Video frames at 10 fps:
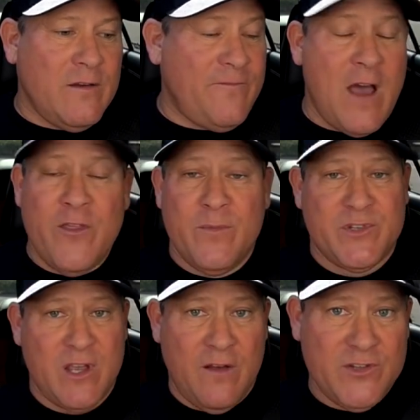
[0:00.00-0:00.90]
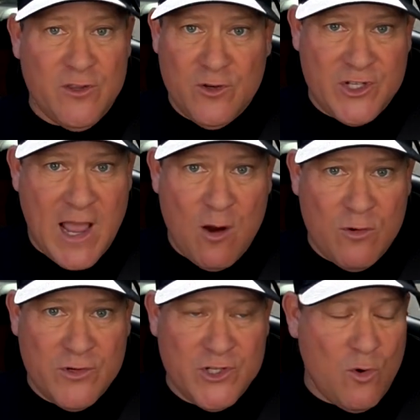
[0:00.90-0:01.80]
found themselves in those
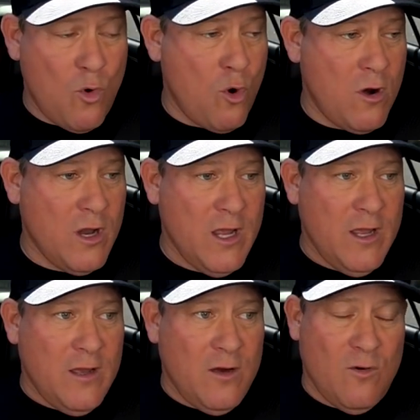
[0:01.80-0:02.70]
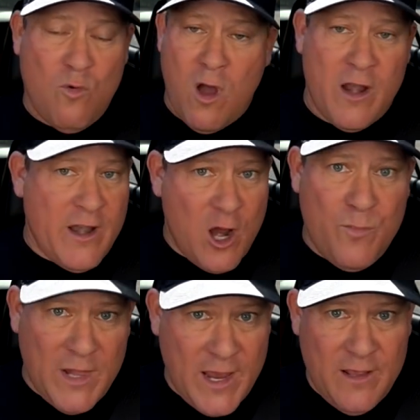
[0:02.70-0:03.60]
towers, or were on an
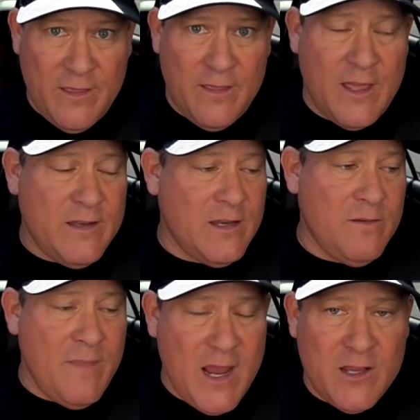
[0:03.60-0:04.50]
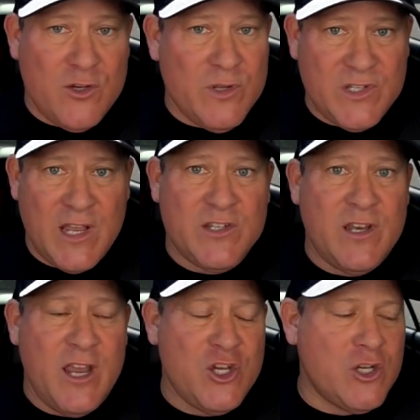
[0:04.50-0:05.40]
airplane that didn't make it to its
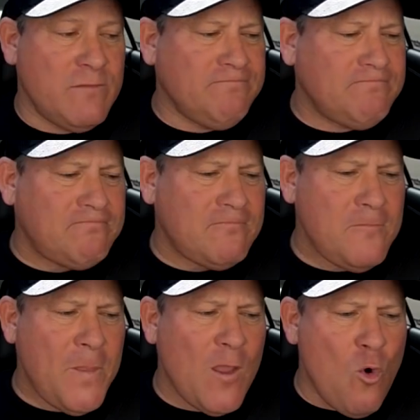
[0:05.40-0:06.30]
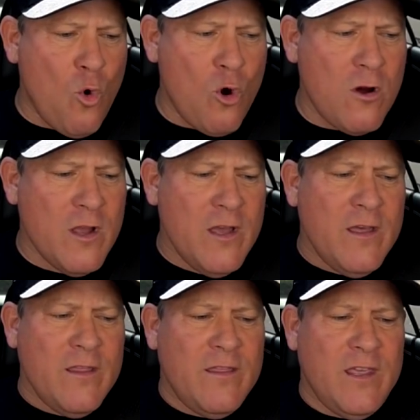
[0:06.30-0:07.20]
destination, or
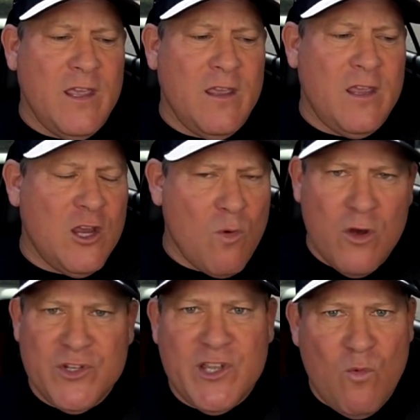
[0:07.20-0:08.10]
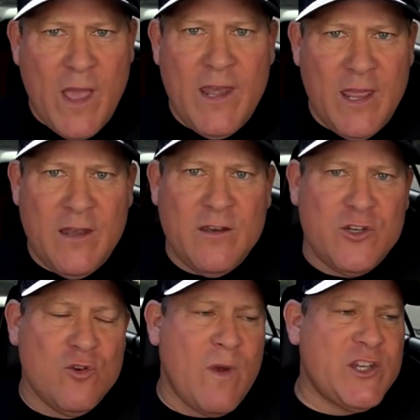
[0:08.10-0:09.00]
the heroes that went in
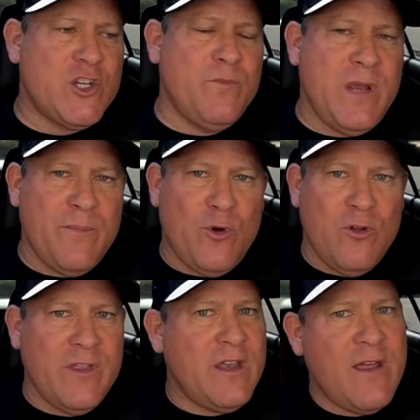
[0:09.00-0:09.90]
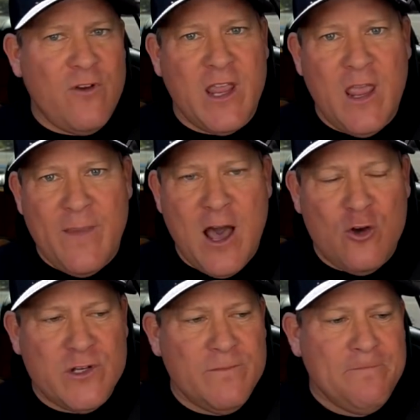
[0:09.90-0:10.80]
to rescue people that never came
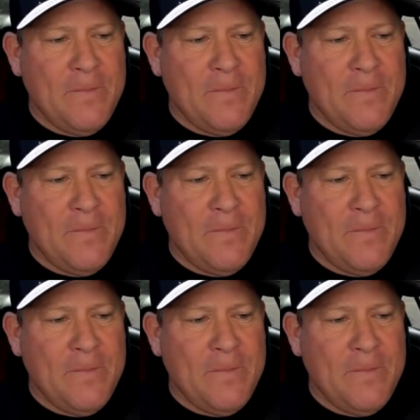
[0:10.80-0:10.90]
out,